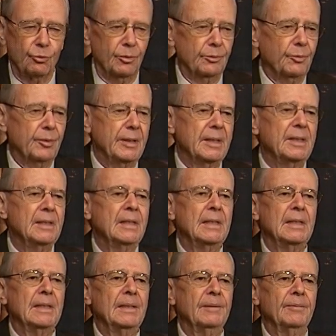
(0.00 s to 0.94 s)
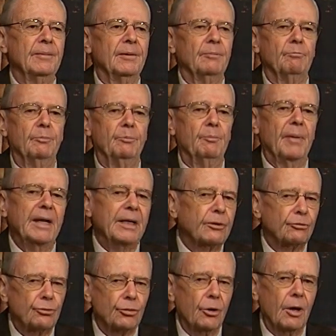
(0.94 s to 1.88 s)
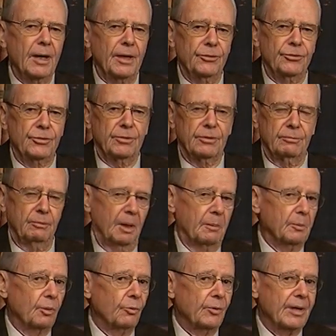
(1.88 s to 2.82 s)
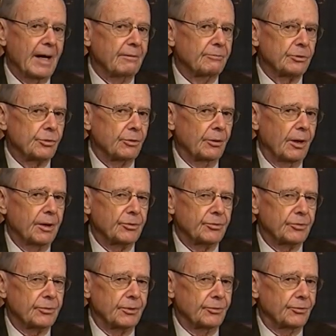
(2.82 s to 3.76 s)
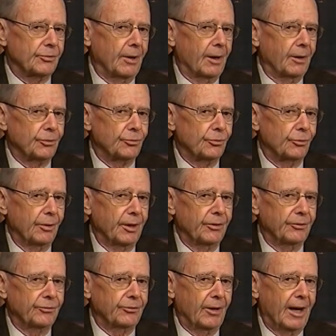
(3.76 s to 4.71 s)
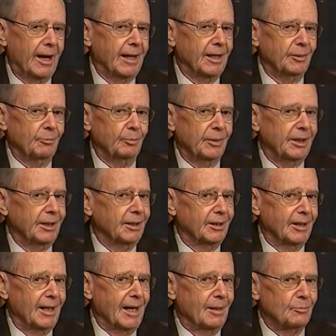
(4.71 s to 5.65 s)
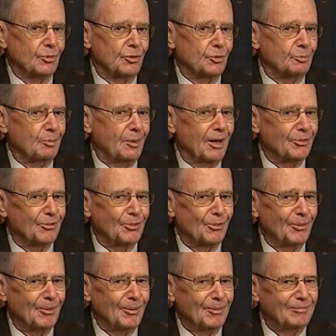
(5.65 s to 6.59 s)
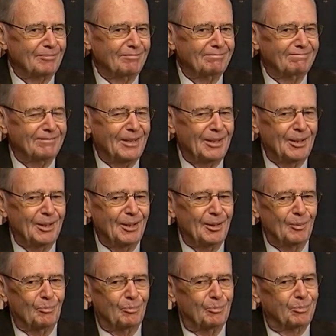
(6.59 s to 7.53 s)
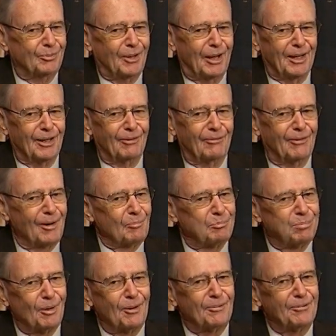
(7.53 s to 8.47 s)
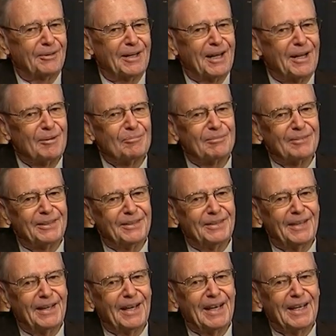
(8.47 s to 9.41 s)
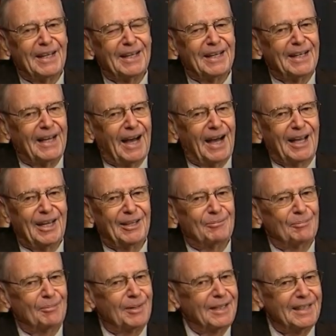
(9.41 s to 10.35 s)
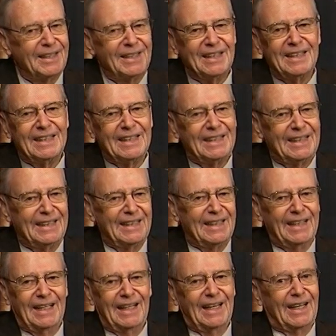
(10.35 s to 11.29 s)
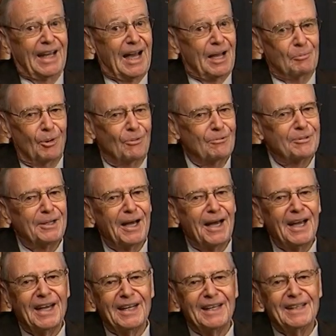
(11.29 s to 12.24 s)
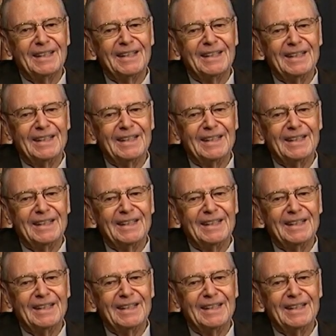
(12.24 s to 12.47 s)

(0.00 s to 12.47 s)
when we make a choice, remember we have a choice, it's our choice, I am me and I'm special. Title of our program today, I am me and I'm okay.